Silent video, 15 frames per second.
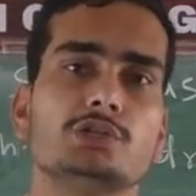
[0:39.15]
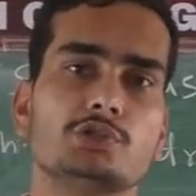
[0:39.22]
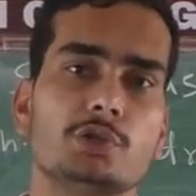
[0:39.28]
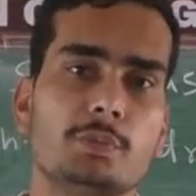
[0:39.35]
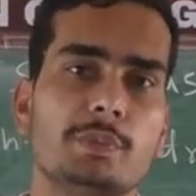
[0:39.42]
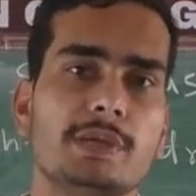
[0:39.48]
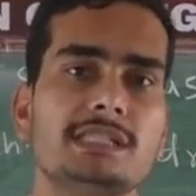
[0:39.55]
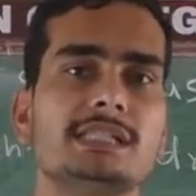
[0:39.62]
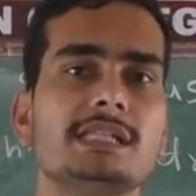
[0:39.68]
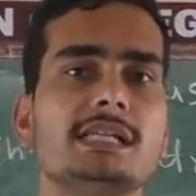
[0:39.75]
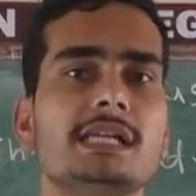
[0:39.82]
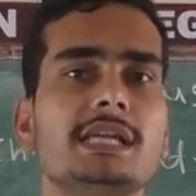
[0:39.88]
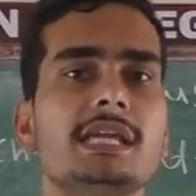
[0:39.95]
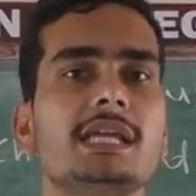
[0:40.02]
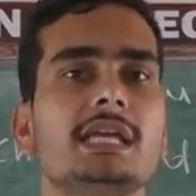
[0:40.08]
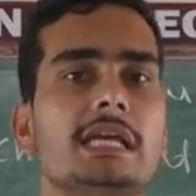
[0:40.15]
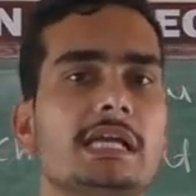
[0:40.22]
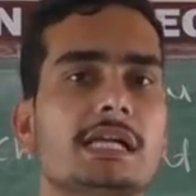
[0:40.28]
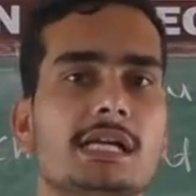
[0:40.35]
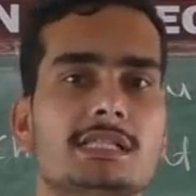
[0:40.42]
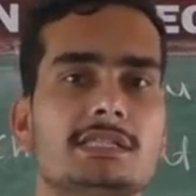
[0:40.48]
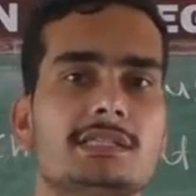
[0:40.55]
So
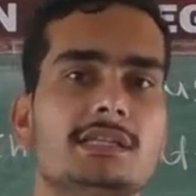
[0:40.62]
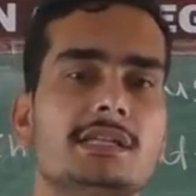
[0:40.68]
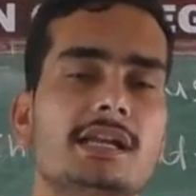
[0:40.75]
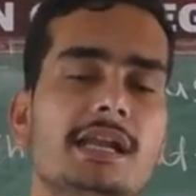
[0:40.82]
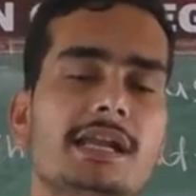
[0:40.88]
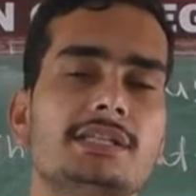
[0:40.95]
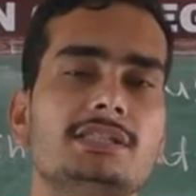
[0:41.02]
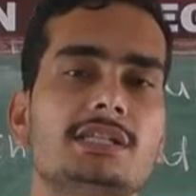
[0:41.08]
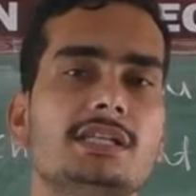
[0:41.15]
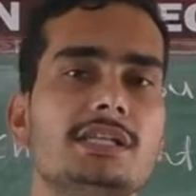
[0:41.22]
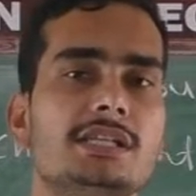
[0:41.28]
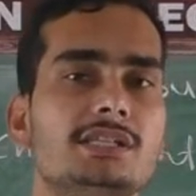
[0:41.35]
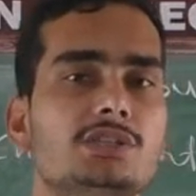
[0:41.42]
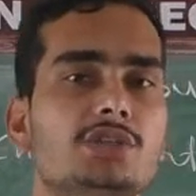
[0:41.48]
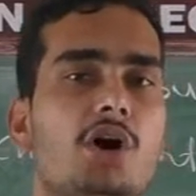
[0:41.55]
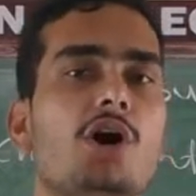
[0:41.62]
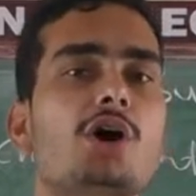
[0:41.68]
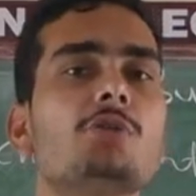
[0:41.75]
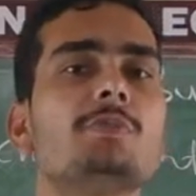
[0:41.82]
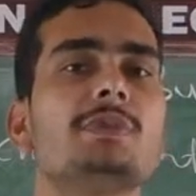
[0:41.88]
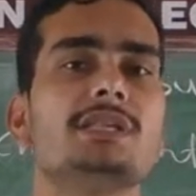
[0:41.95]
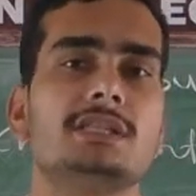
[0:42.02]
basically consideration is
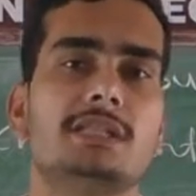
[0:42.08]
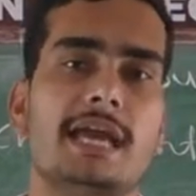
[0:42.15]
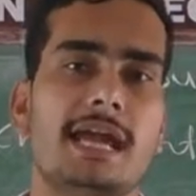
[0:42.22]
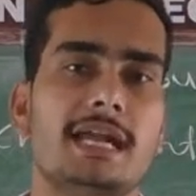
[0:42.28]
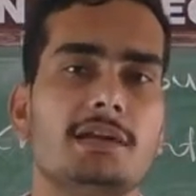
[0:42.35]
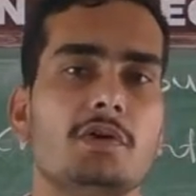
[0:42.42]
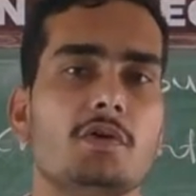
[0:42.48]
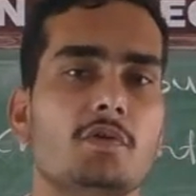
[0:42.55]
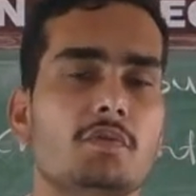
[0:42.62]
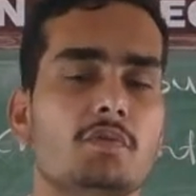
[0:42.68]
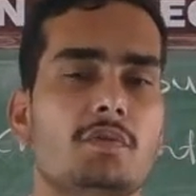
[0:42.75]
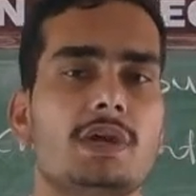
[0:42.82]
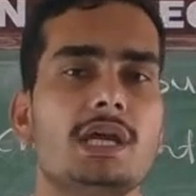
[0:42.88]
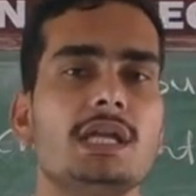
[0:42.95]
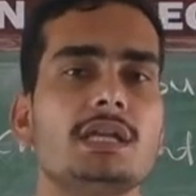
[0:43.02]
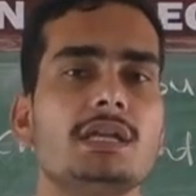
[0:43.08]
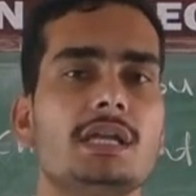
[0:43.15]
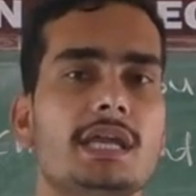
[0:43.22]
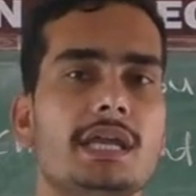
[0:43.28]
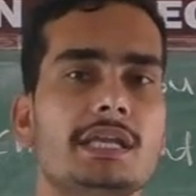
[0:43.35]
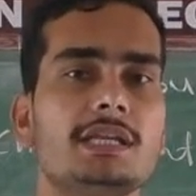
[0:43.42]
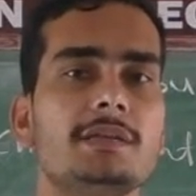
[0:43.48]
all mean that
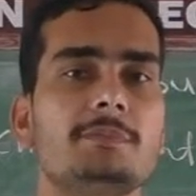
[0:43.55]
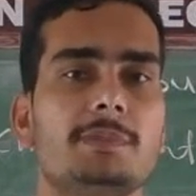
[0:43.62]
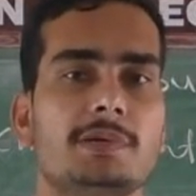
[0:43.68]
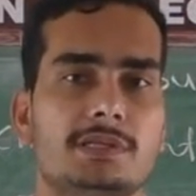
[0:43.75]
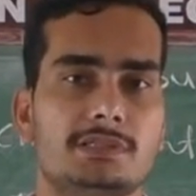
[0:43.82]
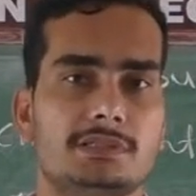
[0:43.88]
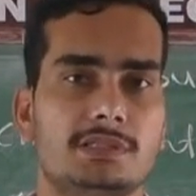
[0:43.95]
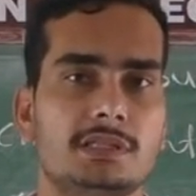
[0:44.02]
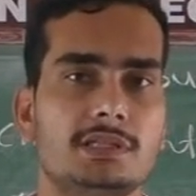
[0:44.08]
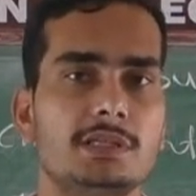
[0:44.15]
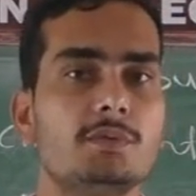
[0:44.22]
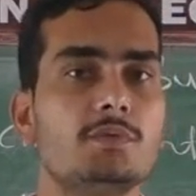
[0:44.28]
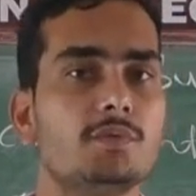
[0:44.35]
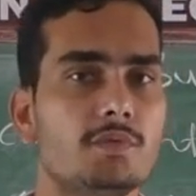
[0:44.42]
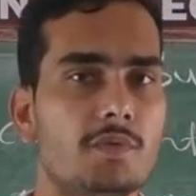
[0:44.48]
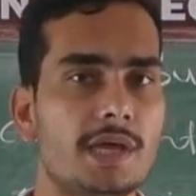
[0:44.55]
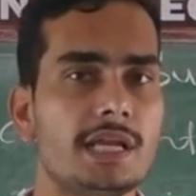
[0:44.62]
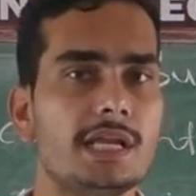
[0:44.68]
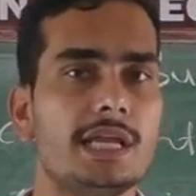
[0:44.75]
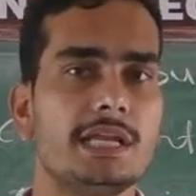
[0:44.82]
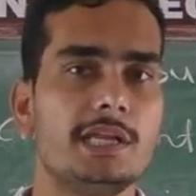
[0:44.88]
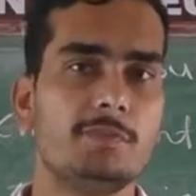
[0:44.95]
when any person,
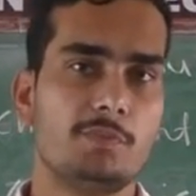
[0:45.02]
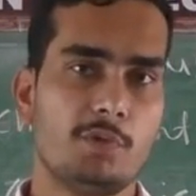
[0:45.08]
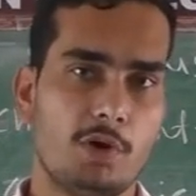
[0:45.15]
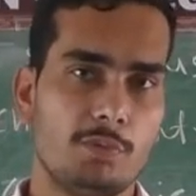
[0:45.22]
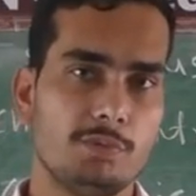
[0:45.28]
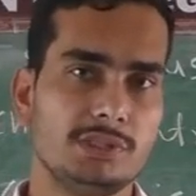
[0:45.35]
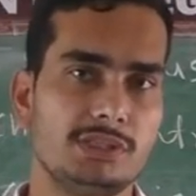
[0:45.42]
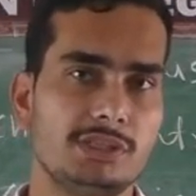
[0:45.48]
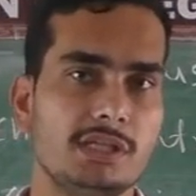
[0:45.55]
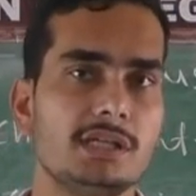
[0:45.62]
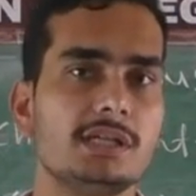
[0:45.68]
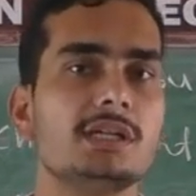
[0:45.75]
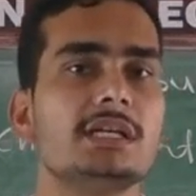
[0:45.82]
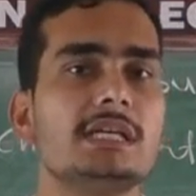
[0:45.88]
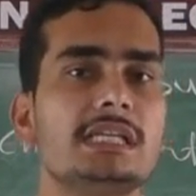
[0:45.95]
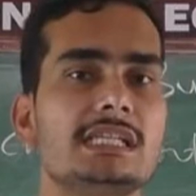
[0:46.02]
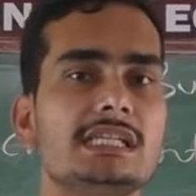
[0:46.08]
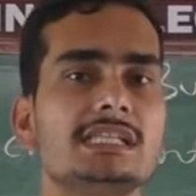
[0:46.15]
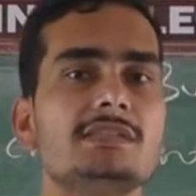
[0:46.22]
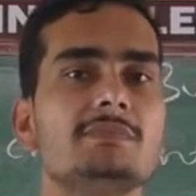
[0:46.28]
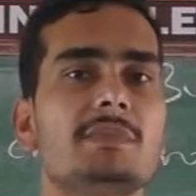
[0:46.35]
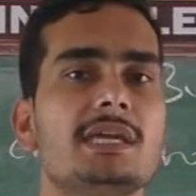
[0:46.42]
when any promiser
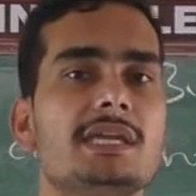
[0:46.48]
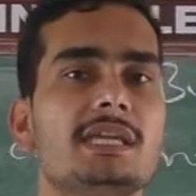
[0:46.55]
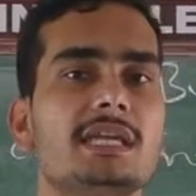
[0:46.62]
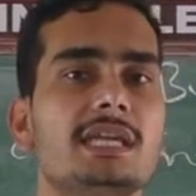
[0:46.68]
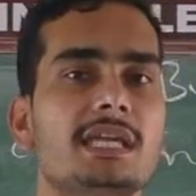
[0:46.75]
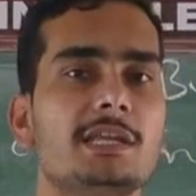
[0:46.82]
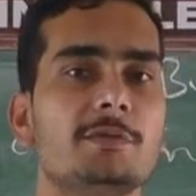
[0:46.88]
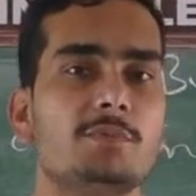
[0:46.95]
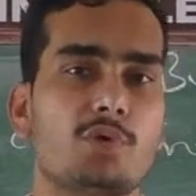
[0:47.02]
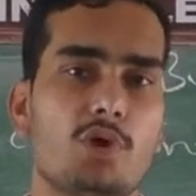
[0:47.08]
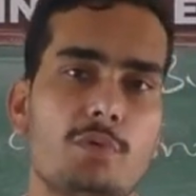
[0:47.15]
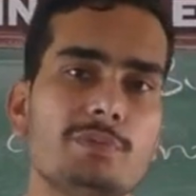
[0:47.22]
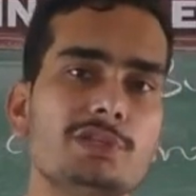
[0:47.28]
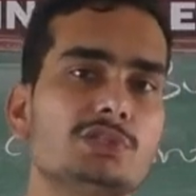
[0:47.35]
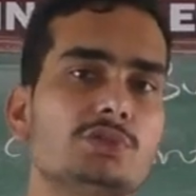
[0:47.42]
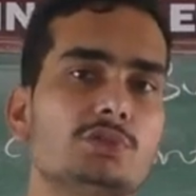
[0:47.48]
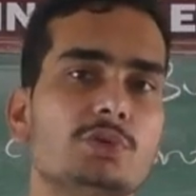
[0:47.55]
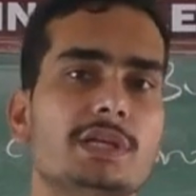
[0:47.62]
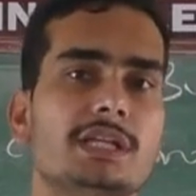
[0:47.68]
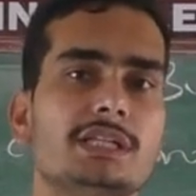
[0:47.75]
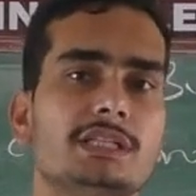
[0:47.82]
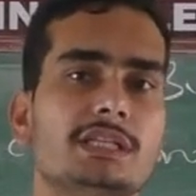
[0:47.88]
is making any promise to
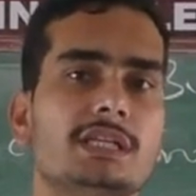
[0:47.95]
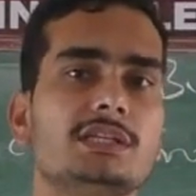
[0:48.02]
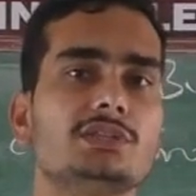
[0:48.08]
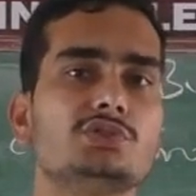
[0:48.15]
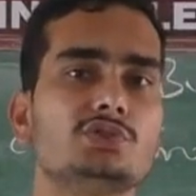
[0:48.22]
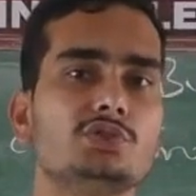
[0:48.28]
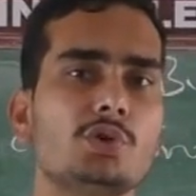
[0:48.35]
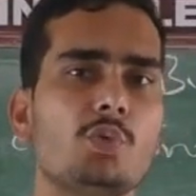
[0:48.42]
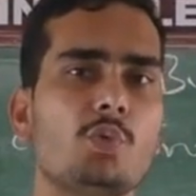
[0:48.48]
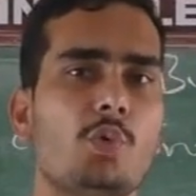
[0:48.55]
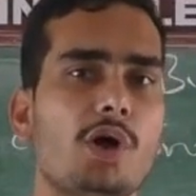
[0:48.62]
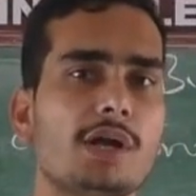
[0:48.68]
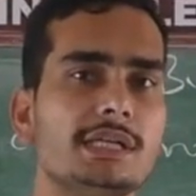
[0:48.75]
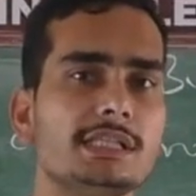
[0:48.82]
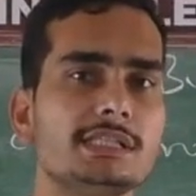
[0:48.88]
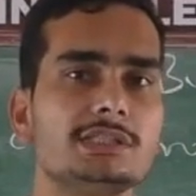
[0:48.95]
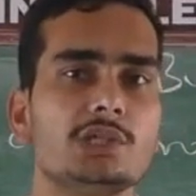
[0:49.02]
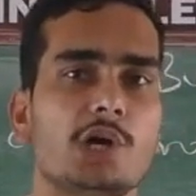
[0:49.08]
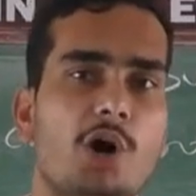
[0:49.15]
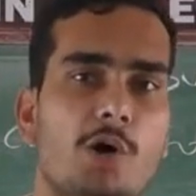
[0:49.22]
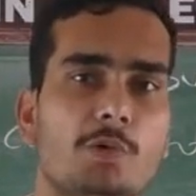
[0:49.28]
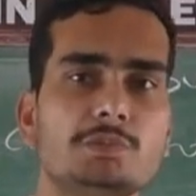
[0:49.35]
do anything, so what is
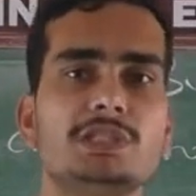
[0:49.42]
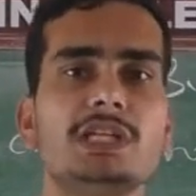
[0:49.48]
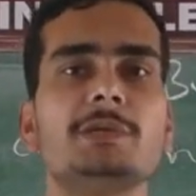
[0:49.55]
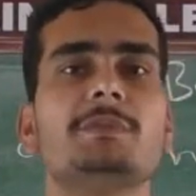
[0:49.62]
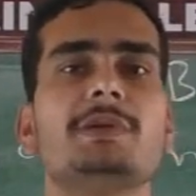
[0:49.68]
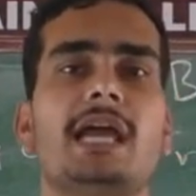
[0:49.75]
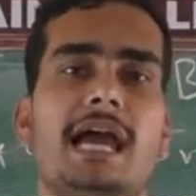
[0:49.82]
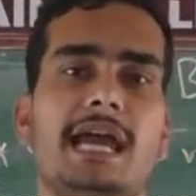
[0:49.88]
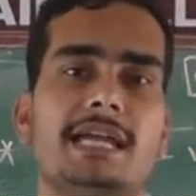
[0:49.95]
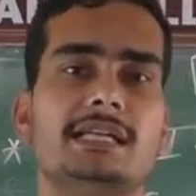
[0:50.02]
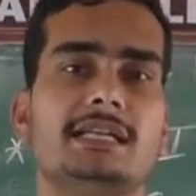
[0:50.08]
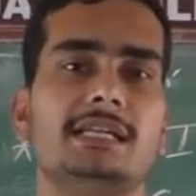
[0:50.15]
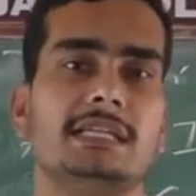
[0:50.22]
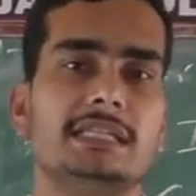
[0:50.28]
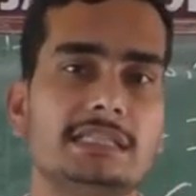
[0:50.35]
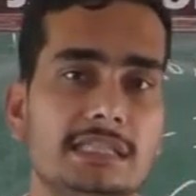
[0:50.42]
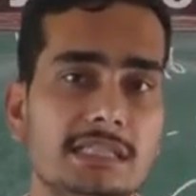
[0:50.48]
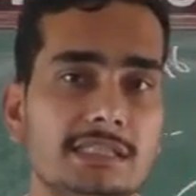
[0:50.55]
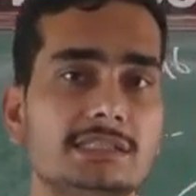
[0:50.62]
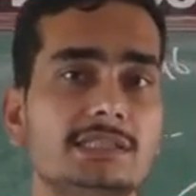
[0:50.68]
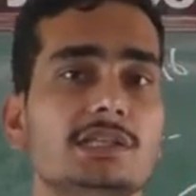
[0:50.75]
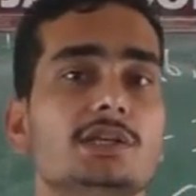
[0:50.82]
the object behind
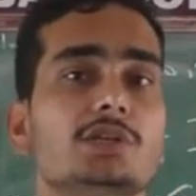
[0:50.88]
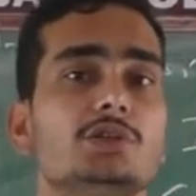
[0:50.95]
this